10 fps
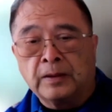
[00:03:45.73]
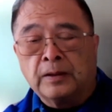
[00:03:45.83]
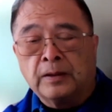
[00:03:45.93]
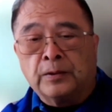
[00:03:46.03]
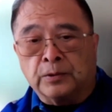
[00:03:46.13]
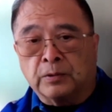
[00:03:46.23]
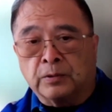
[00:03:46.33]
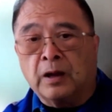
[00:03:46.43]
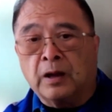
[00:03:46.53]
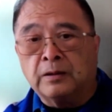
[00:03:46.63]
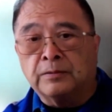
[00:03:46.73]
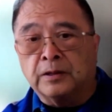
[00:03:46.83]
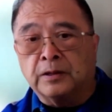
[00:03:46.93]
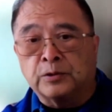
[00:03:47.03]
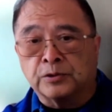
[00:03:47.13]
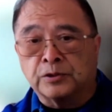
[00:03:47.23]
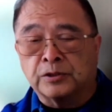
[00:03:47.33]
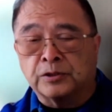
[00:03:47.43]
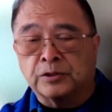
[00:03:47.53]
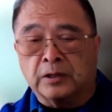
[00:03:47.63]
So kind of an
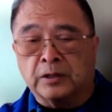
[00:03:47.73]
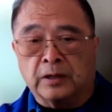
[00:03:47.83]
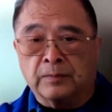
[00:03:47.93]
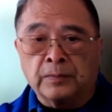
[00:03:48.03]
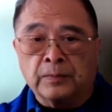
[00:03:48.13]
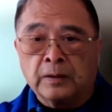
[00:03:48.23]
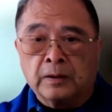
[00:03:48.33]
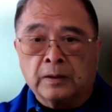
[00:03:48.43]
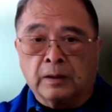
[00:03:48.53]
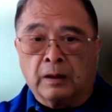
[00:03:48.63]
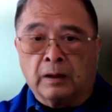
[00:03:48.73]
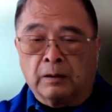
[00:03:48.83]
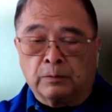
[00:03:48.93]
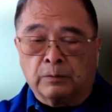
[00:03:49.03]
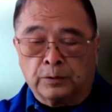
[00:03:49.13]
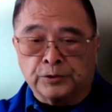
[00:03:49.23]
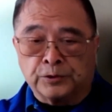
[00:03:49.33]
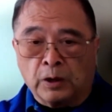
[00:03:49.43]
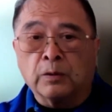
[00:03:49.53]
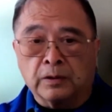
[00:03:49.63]
interesting uh,
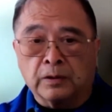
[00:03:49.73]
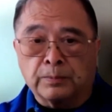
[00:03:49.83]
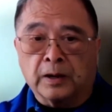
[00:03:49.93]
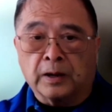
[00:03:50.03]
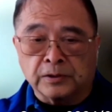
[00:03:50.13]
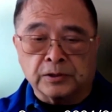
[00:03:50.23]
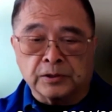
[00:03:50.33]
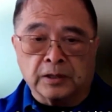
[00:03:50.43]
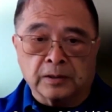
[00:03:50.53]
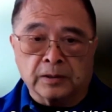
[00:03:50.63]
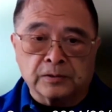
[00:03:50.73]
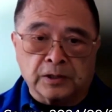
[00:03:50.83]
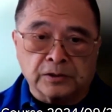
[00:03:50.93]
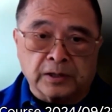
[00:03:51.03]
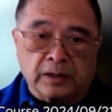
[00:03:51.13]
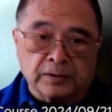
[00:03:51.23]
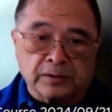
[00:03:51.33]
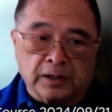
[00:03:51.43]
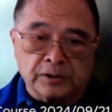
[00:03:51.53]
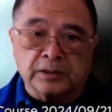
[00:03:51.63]
result of practicing Sun style Tai Chi.